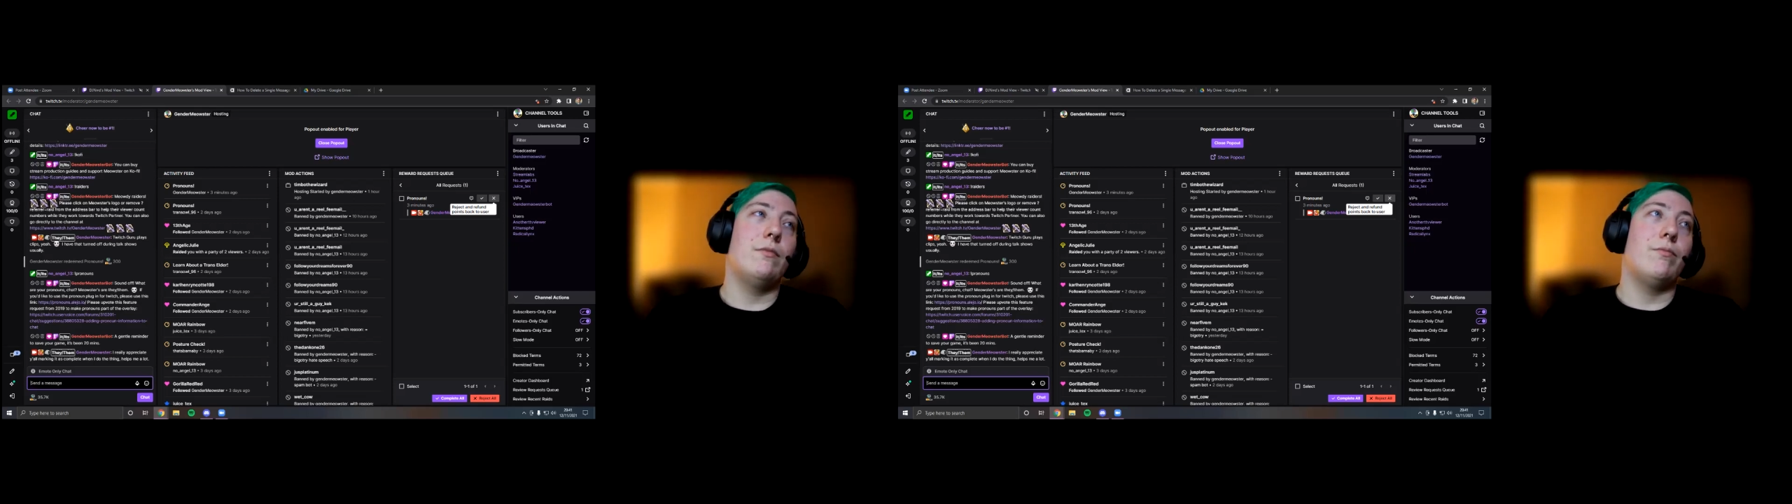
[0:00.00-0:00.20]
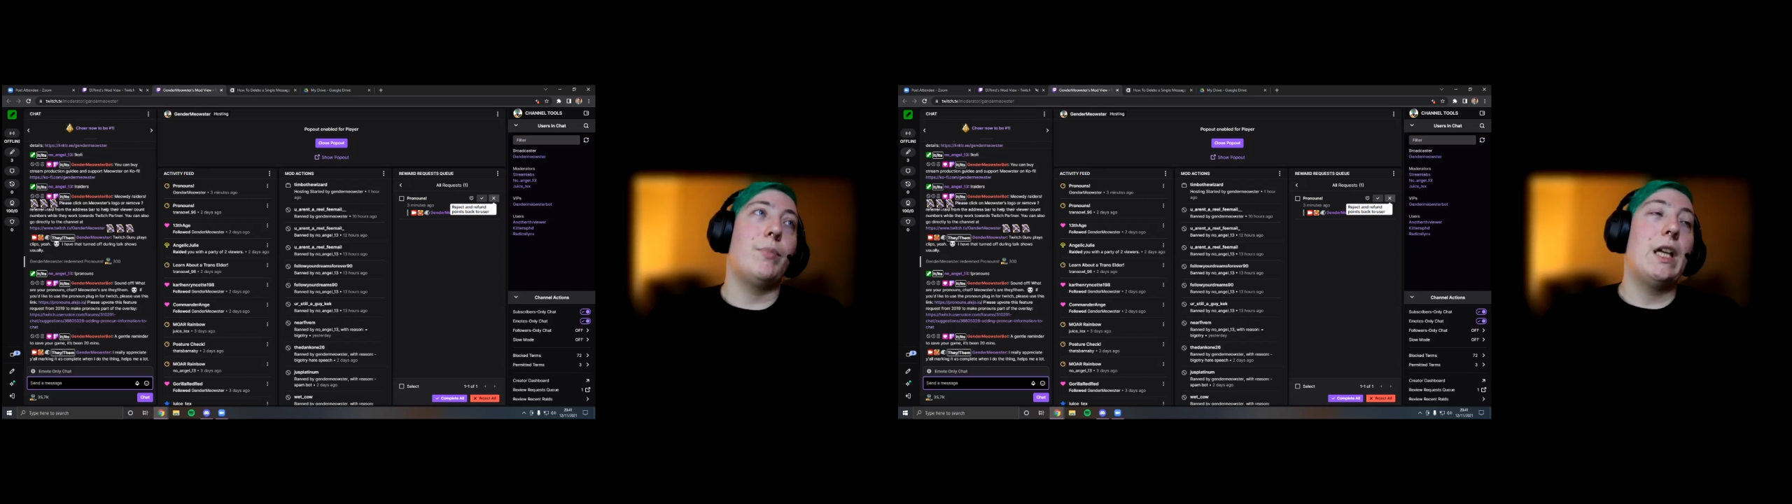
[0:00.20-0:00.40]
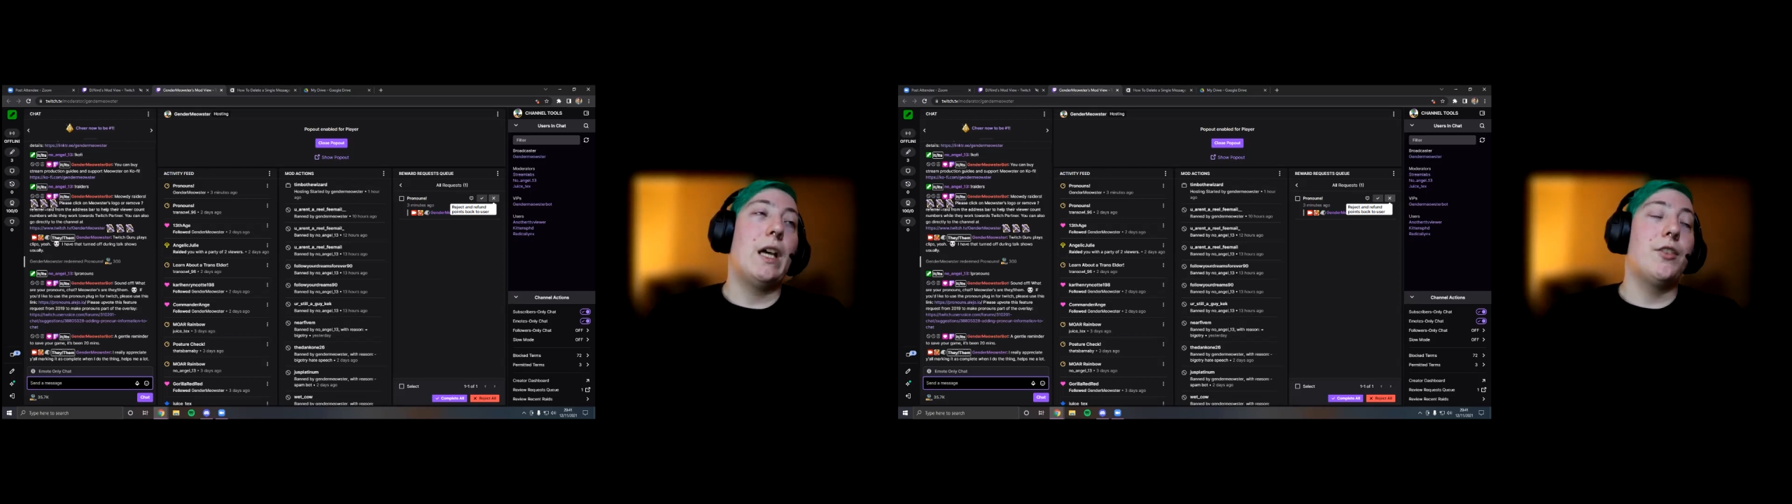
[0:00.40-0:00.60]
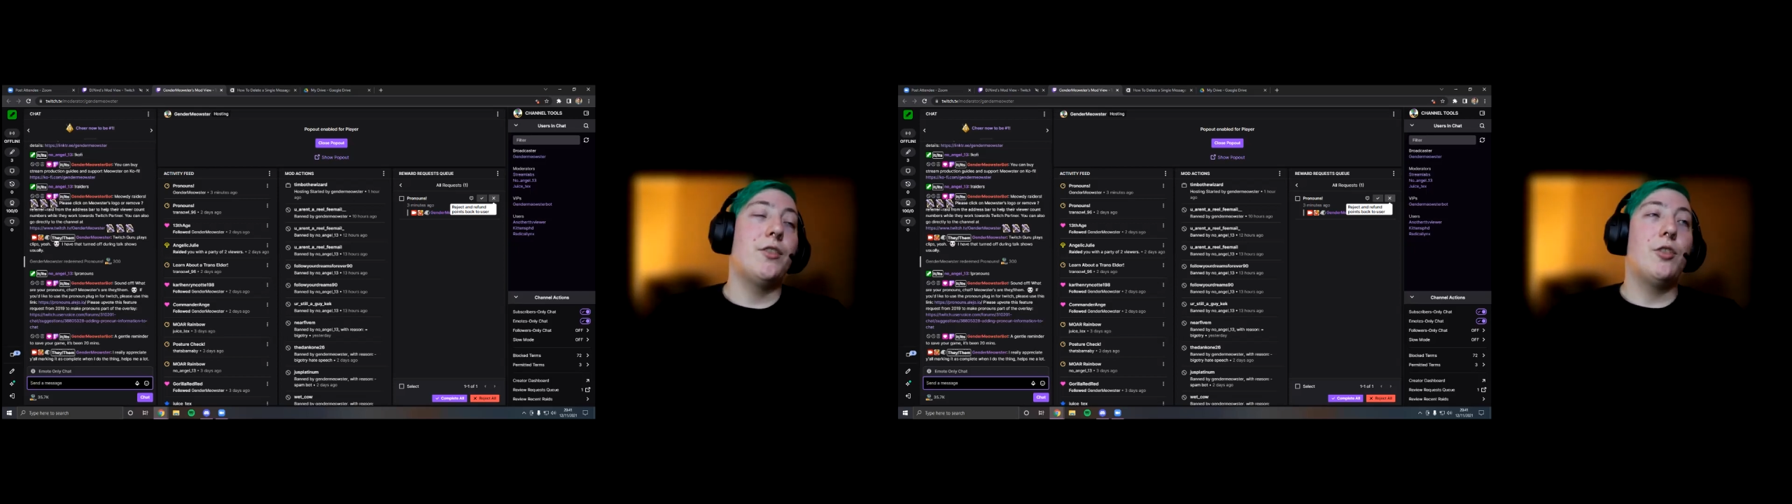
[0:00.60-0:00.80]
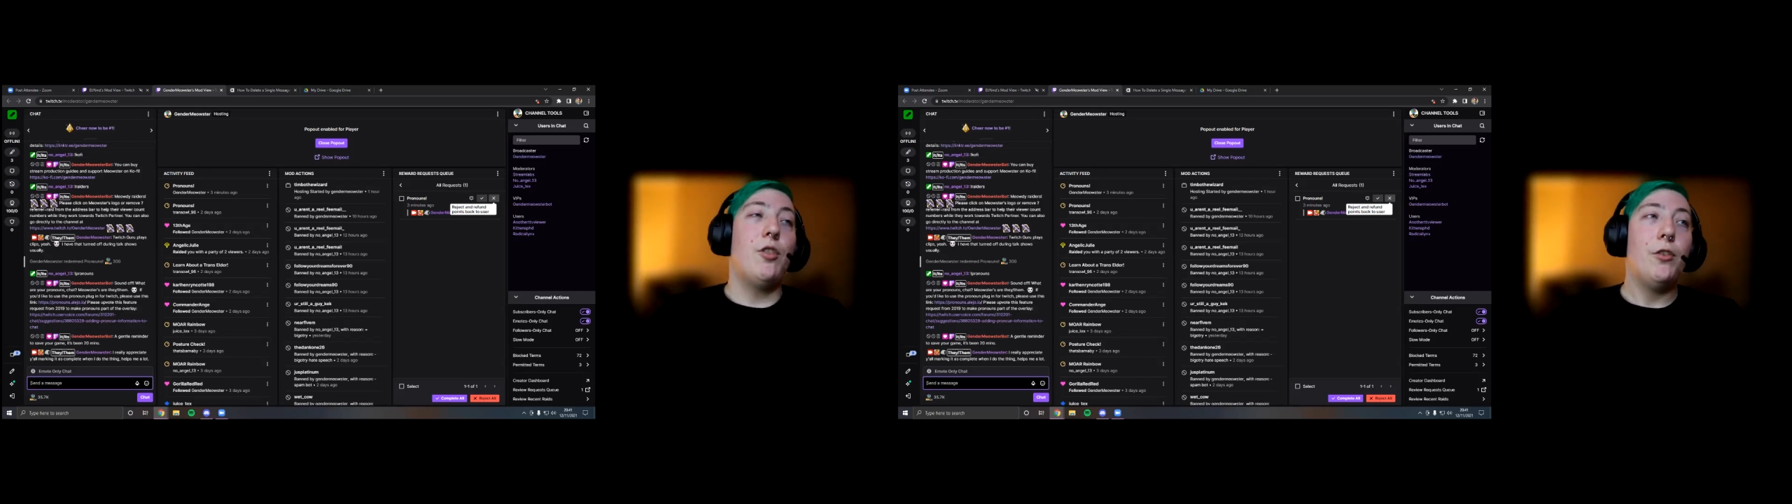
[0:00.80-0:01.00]
But yeah,
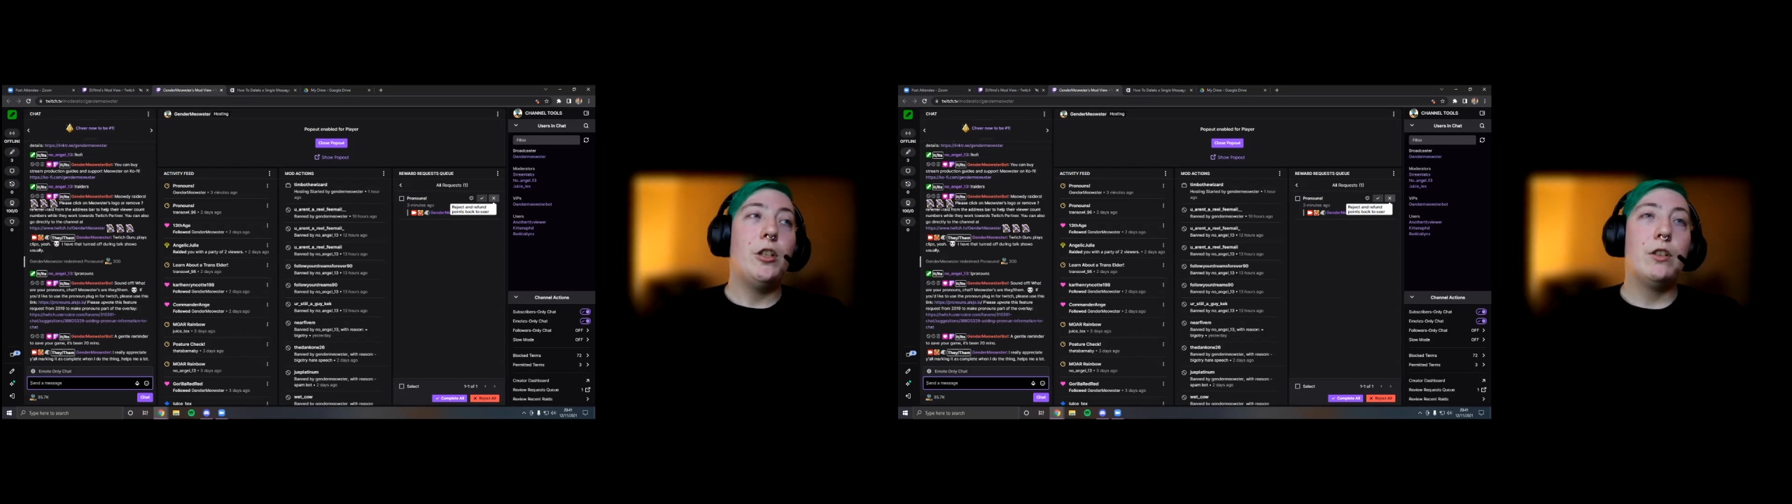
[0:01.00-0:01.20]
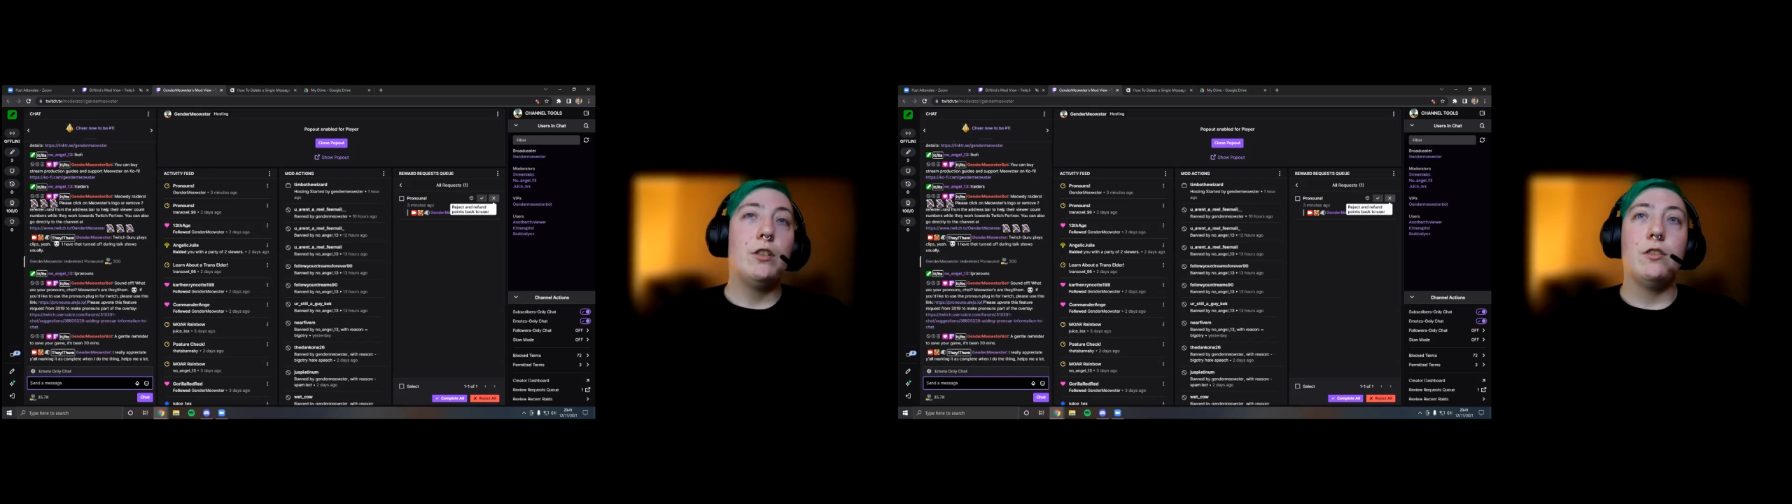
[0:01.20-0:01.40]
there's a lot that you can